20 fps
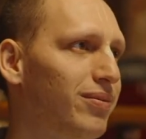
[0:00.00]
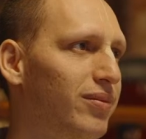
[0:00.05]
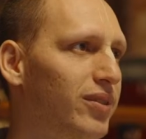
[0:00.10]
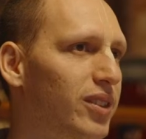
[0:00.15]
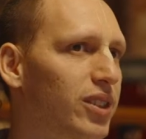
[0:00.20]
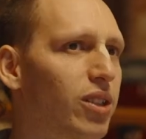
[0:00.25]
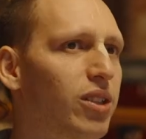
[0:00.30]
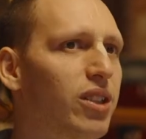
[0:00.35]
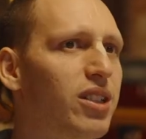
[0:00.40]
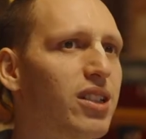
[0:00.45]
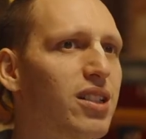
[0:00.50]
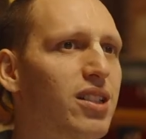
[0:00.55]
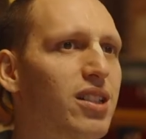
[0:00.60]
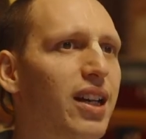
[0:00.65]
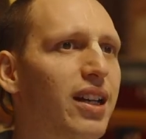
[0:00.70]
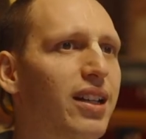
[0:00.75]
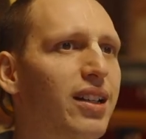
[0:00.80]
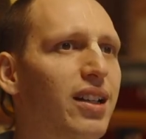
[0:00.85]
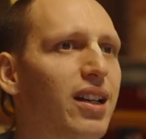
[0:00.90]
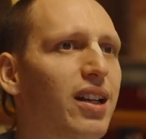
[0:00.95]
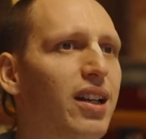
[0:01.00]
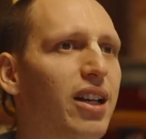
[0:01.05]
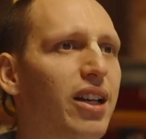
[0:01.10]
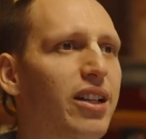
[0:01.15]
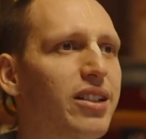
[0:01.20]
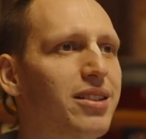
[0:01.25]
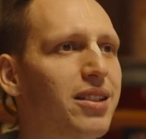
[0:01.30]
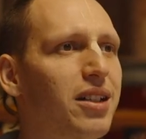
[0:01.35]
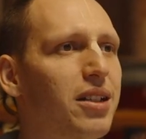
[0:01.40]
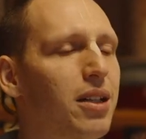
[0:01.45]
So this is like,
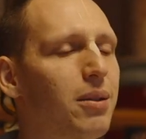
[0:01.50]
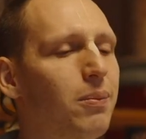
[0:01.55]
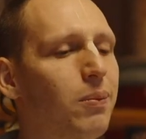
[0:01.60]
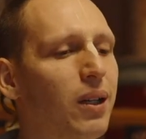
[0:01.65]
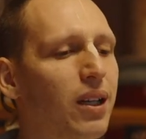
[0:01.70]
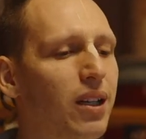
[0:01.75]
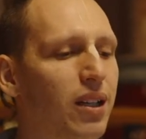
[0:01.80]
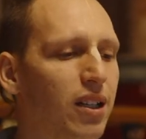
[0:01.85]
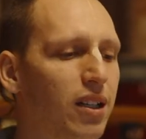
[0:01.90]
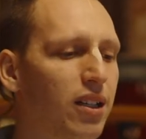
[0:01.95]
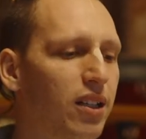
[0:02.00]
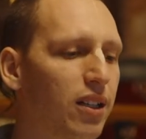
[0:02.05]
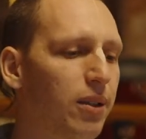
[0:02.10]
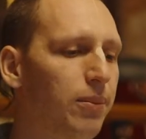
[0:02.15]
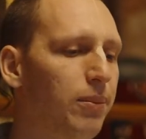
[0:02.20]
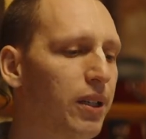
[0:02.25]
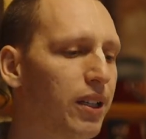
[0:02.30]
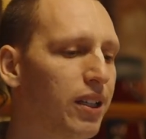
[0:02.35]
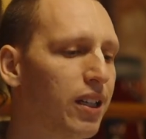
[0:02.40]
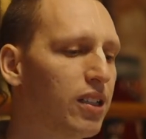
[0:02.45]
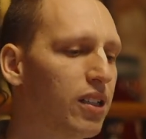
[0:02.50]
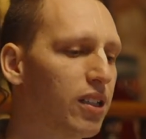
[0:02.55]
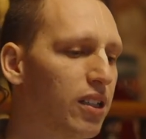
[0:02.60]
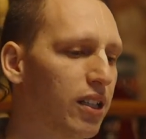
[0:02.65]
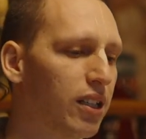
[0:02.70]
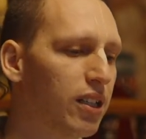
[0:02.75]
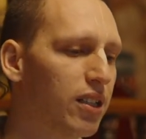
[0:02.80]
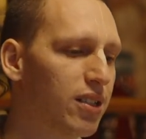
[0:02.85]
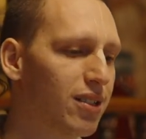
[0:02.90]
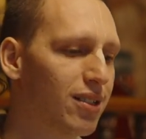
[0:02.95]
it's implicated,
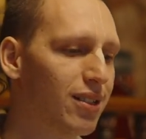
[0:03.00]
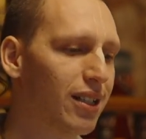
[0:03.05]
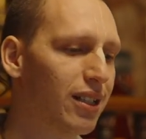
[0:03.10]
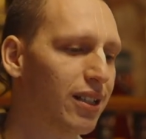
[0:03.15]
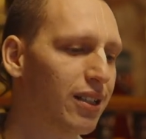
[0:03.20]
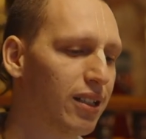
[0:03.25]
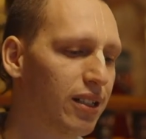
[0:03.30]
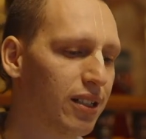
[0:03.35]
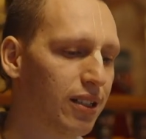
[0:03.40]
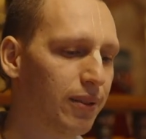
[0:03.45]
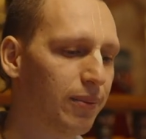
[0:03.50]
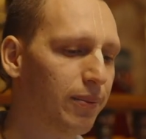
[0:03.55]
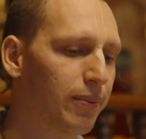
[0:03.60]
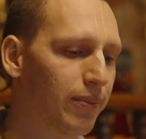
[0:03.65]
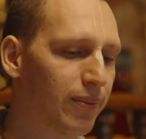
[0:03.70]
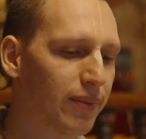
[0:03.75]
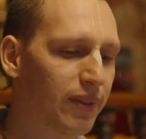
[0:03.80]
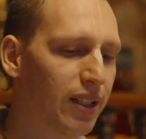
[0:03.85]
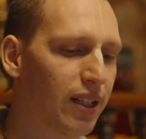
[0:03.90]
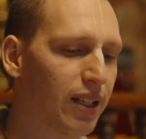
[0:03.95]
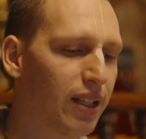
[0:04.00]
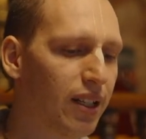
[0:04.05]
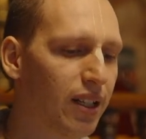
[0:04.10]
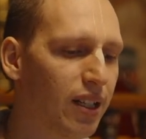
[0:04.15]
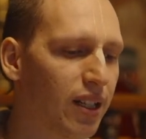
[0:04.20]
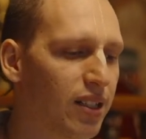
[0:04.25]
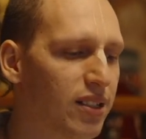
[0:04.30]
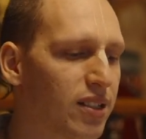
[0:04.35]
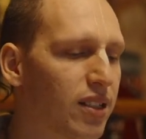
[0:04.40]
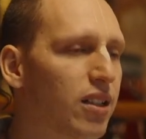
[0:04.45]
like it's like,
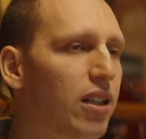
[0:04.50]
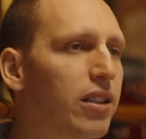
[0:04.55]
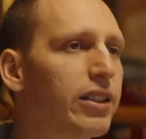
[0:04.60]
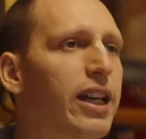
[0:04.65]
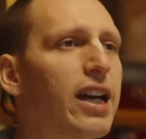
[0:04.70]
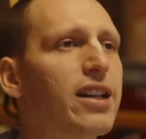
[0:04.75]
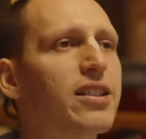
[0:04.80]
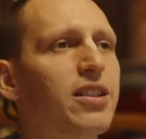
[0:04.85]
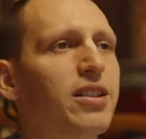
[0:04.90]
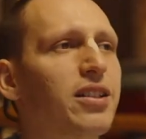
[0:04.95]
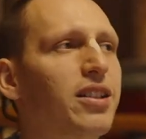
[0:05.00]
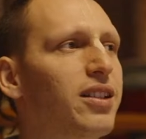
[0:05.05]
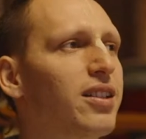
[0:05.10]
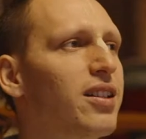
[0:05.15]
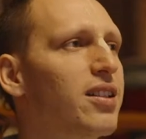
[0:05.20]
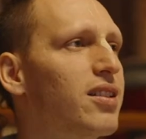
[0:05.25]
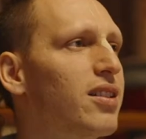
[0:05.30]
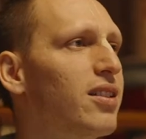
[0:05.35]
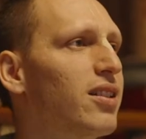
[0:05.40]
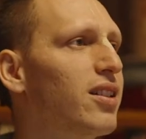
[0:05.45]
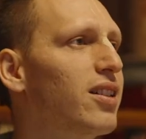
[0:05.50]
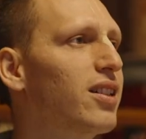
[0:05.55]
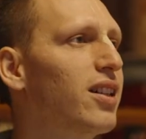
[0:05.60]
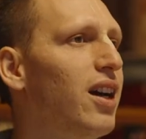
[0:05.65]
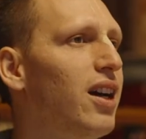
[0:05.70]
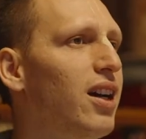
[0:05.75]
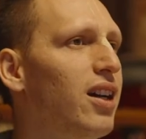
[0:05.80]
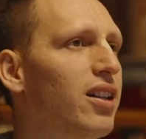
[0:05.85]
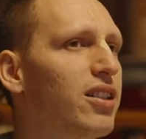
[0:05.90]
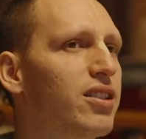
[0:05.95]
it's an audacity, it's
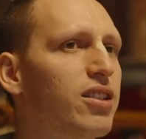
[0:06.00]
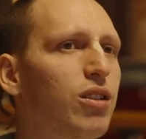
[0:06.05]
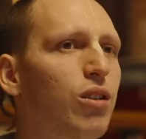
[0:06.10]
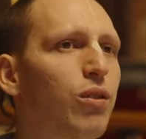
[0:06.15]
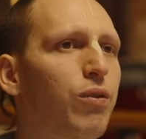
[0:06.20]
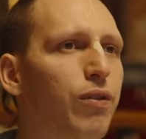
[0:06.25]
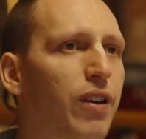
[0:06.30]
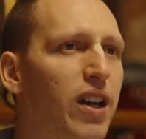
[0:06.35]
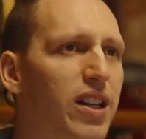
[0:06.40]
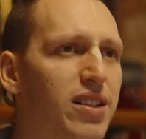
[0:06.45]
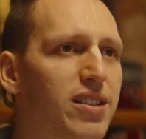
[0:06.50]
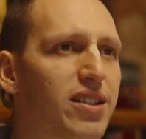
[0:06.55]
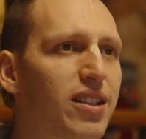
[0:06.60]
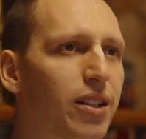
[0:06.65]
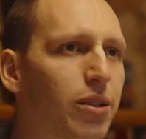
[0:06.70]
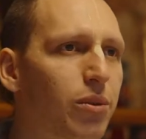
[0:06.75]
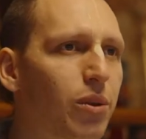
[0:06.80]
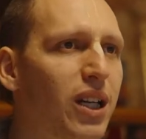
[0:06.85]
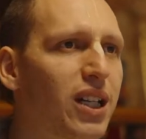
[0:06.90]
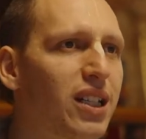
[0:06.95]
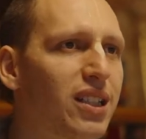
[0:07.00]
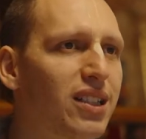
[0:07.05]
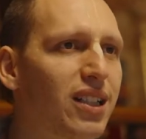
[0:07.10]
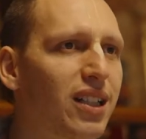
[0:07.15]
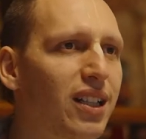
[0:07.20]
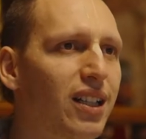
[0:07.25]
an offense, a great